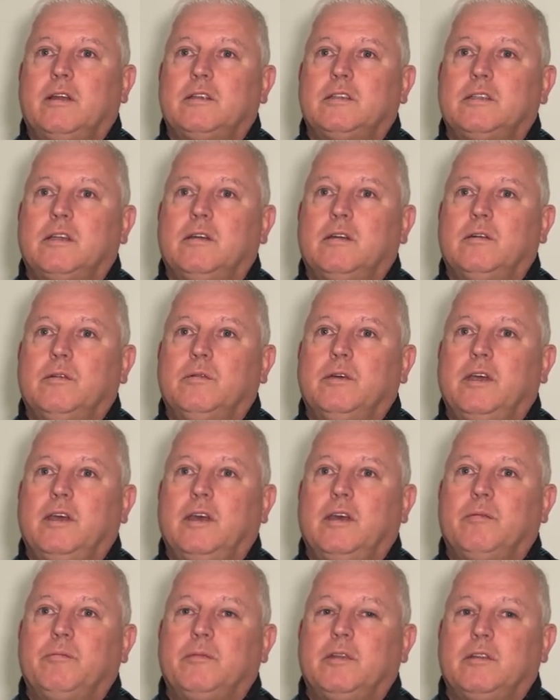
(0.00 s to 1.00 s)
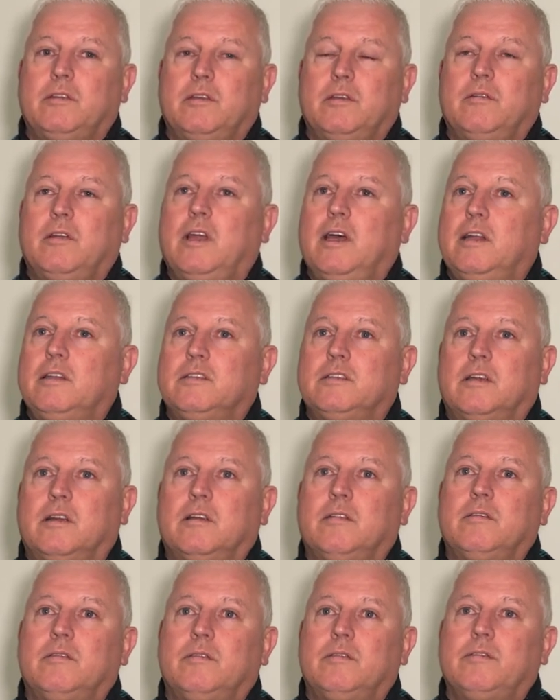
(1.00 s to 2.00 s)
So the two lads
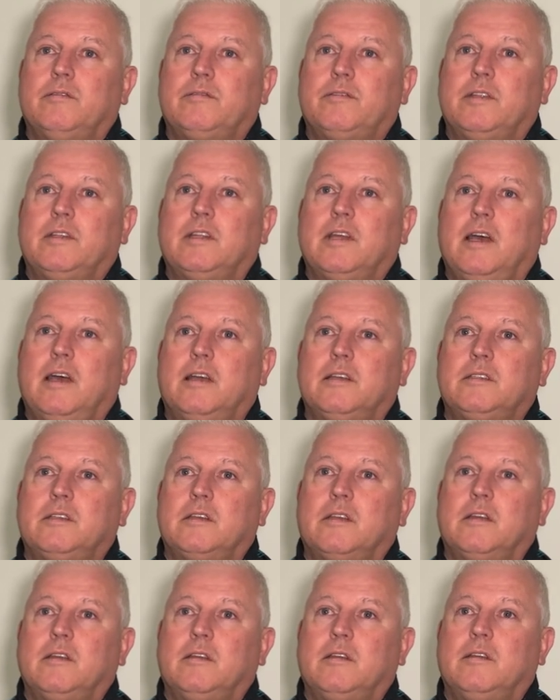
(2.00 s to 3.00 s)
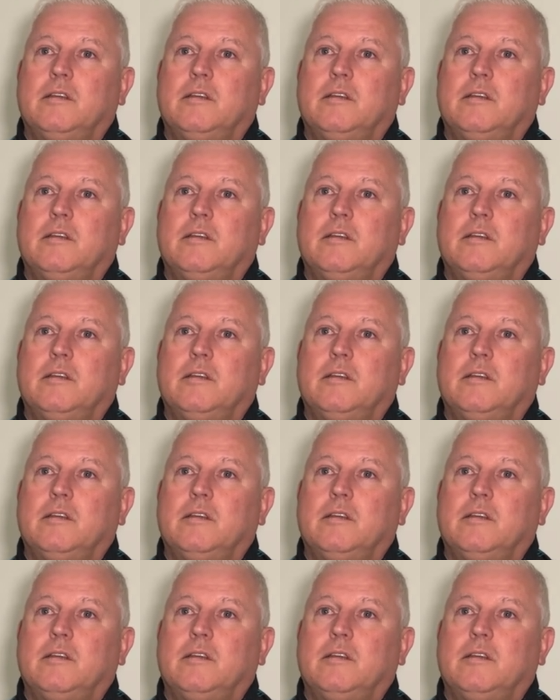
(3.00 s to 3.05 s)
are fantastic.